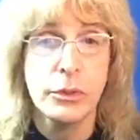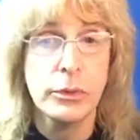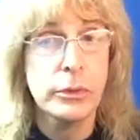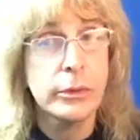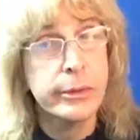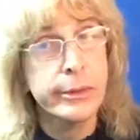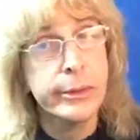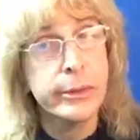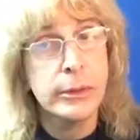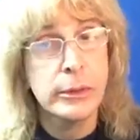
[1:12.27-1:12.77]

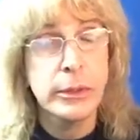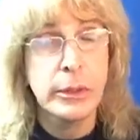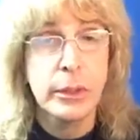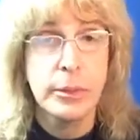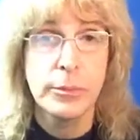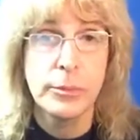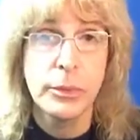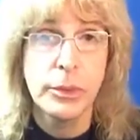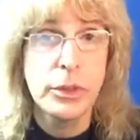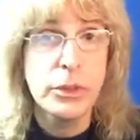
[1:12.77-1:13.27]
Or, you know, it
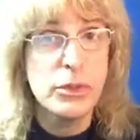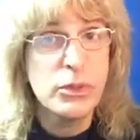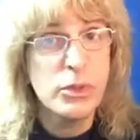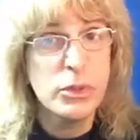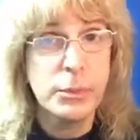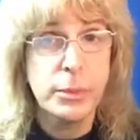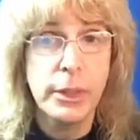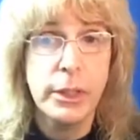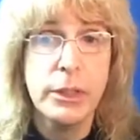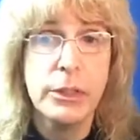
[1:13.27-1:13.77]
can bring you
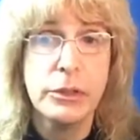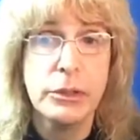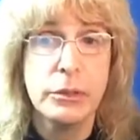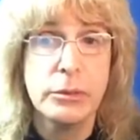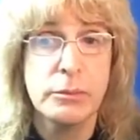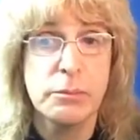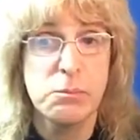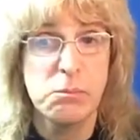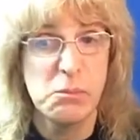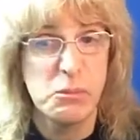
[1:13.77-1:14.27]
to a place
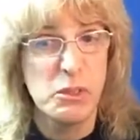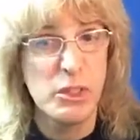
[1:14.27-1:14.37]
of